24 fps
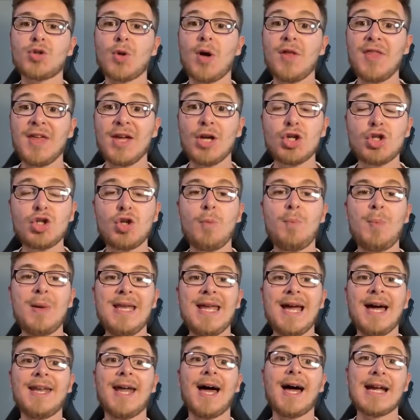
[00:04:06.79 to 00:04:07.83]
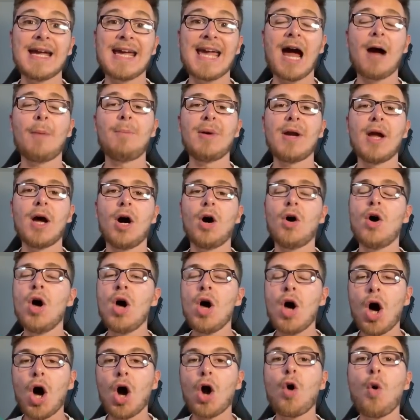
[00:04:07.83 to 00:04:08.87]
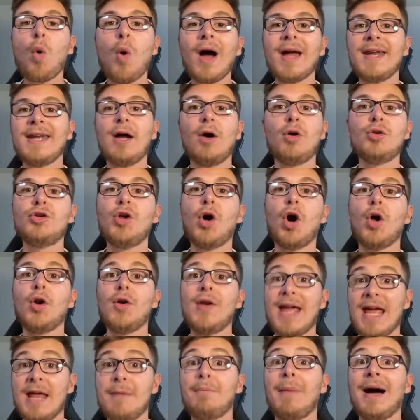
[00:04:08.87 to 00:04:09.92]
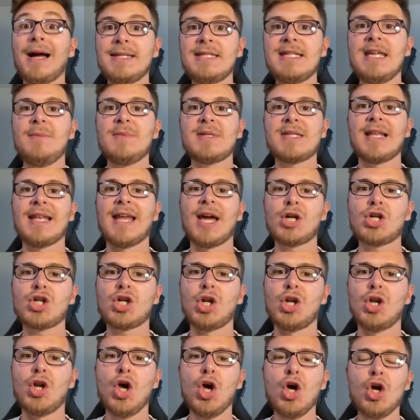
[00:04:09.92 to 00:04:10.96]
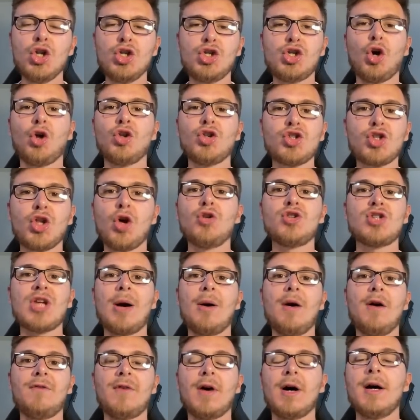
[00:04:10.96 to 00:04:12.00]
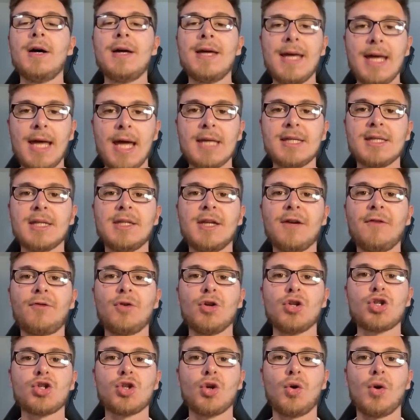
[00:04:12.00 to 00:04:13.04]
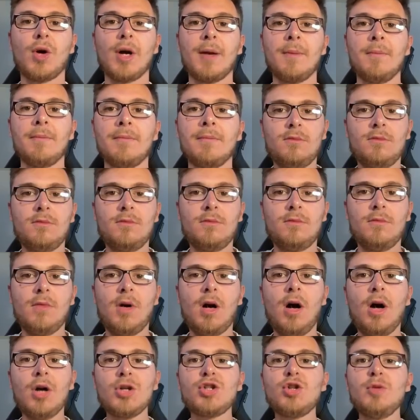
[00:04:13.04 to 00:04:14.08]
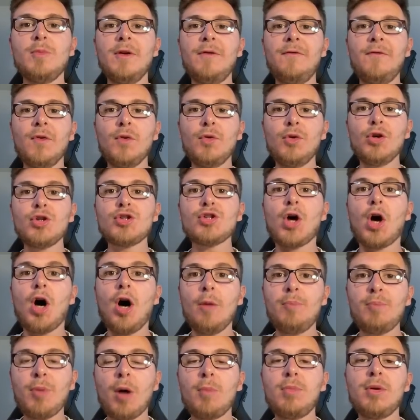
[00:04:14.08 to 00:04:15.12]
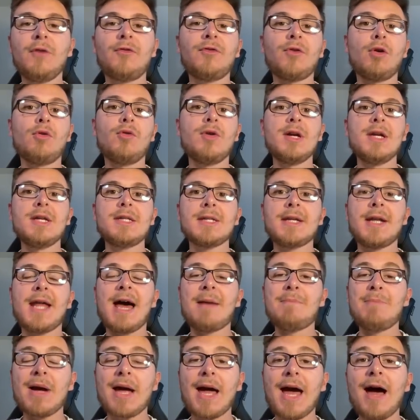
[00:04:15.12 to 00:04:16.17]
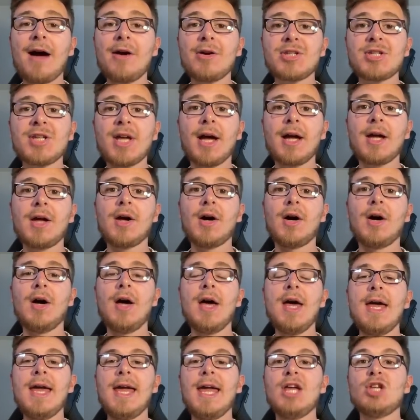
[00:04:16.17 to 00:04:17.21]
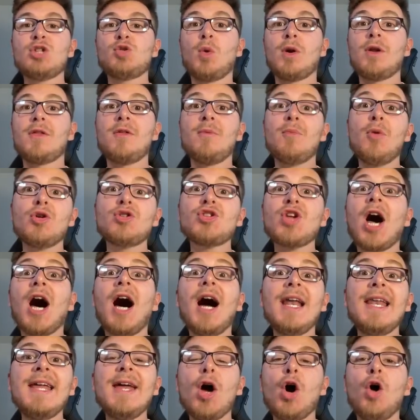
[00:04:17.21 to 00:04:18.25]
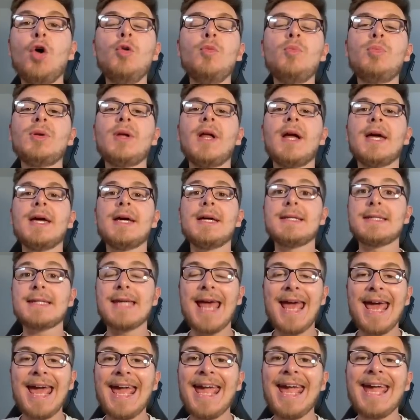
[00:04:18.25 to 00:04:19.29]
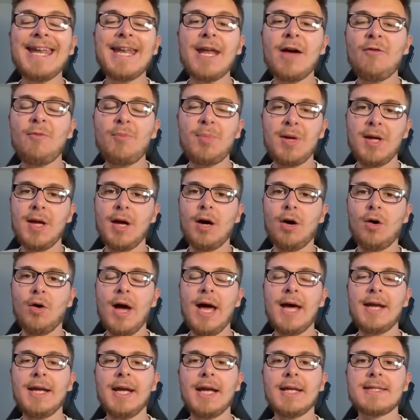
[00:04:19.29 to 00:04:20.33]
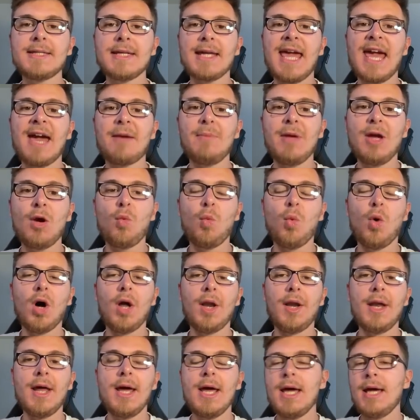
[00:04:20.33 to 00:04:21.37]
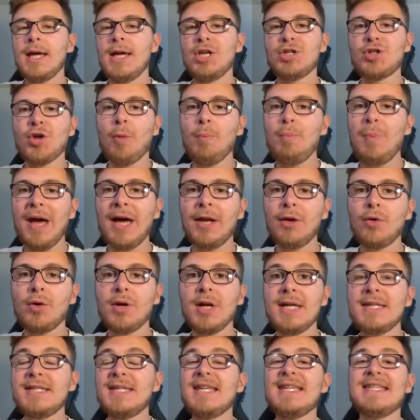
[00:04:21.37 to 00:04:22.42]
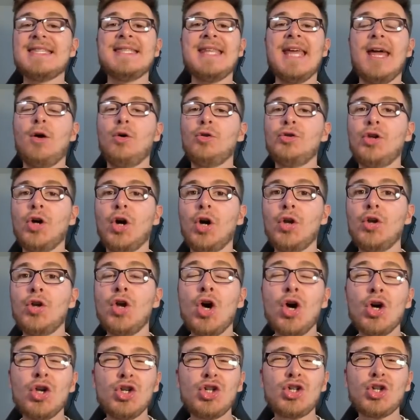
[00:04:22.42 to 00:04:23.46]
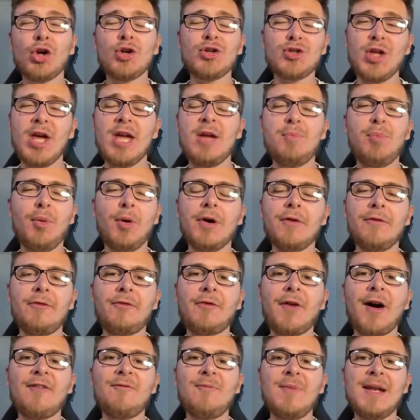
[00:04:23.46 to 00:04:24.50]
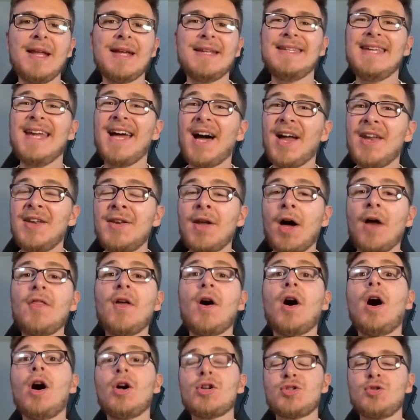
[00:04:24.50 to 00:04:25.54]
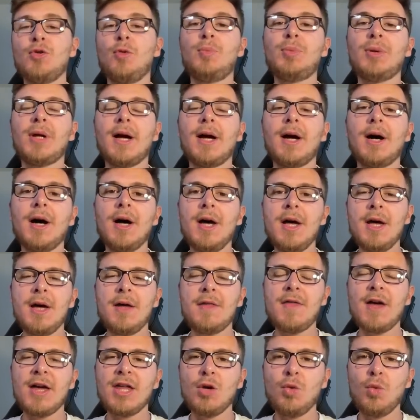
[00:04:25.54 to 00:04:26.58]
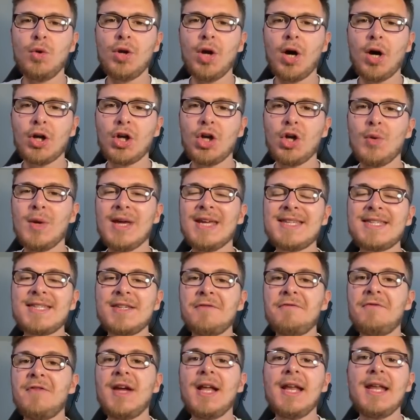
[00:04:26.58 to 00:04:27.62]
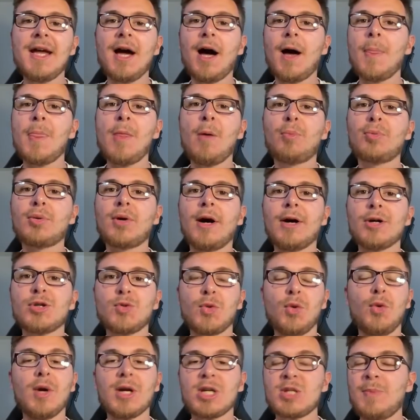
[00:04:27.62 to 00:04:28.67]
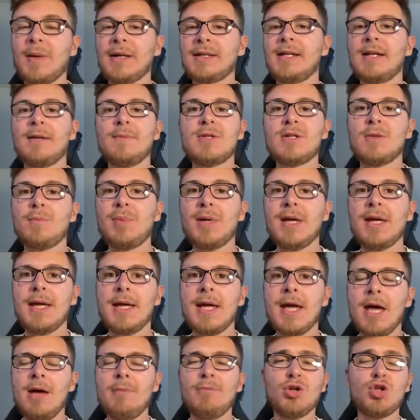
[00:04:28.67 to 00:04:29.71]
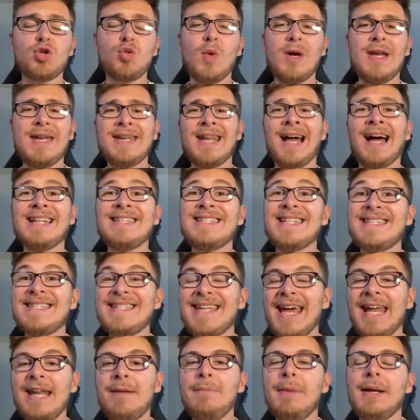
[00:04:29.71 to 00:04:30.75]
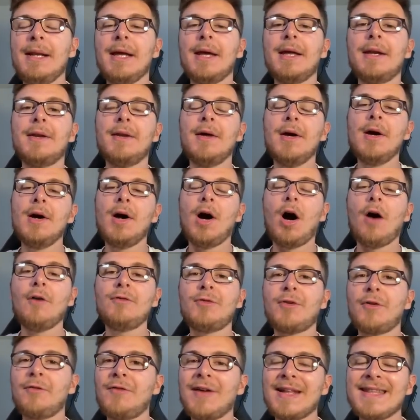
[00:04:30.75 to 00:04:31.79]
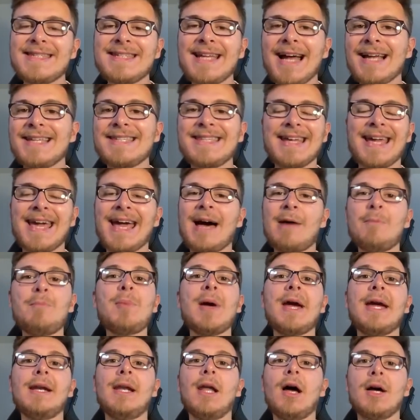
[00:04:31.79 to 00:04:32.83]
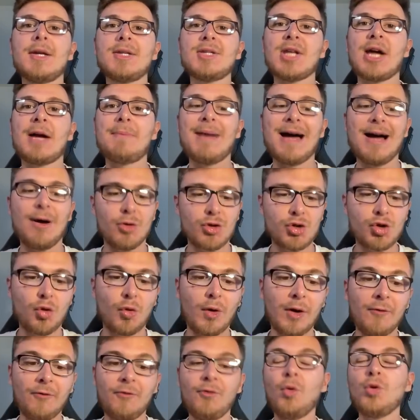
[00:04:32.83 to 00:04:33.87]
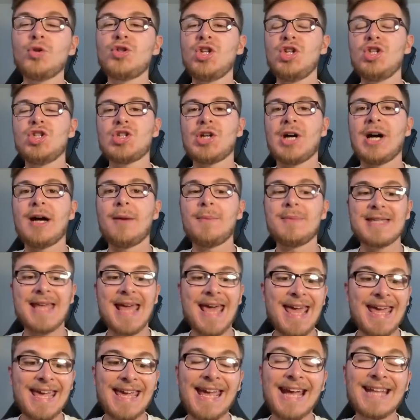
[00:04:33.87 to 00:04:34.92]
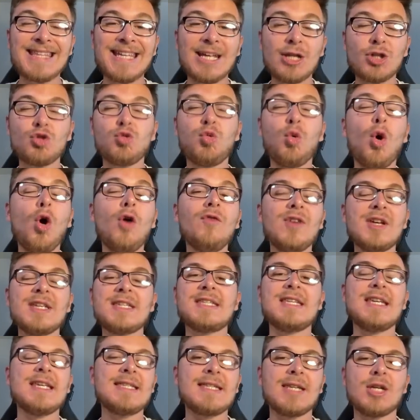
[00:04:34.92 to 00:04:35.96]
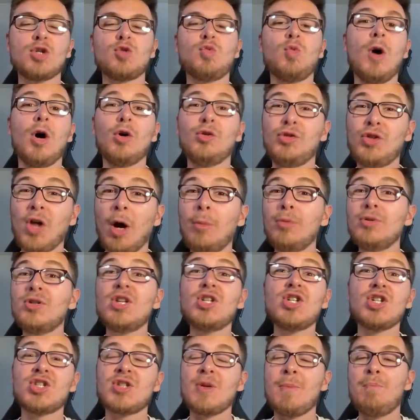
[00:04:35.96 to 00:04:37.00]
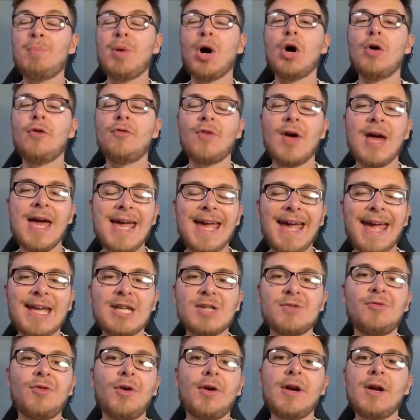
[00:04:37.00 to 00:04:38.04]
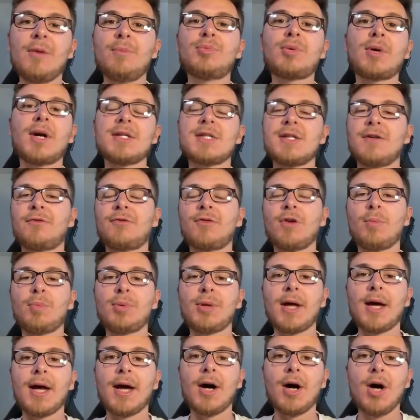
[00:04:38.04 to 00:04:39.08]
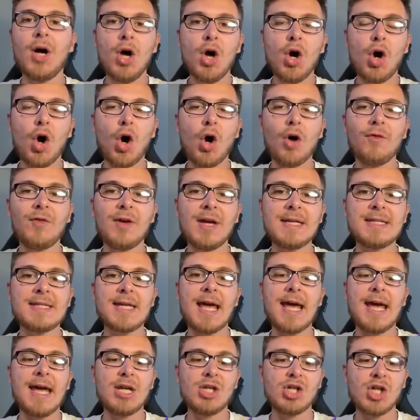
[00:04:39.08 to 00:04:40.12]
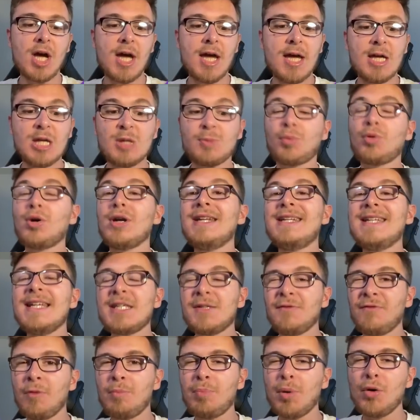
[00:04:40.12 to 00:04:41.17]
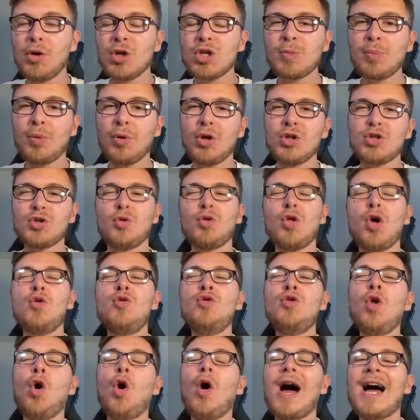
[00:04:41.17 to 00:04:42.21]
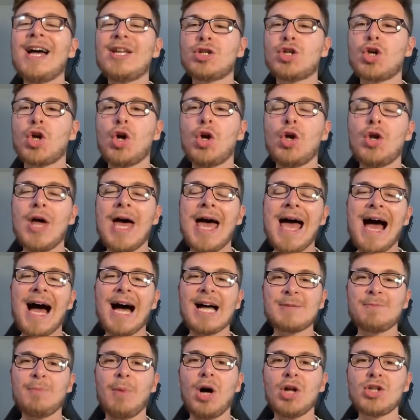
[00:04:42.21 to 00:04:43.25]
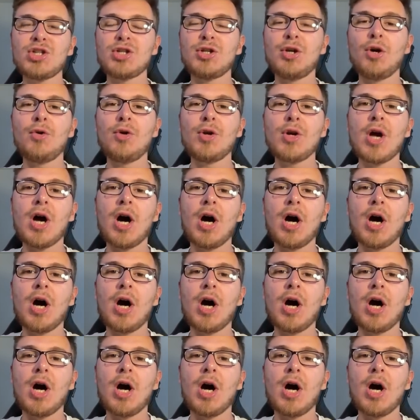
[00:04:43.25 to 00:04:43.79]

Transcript: So I think Estupiñán and Gabriel are quite nailed on in my team selection. John Stones, however, is a different story. Arsenal midfielders are popular for a reason, and Bukayo Saka is one of the most highly owned players in FPL heading into Gameweek 1. He's on penalties, he's nailed on, just 8.5 million, yet another Arsenal player that you would argue is severely underpriced. We all expected him to be between 9 to 10 million after a fantastic campaign last time out, scoring 14 times, getting 12 assists as well. Double digits in both is very impressive for a player of his age. He's pretty decent for bonus points, although not as good as Martin Odegaard.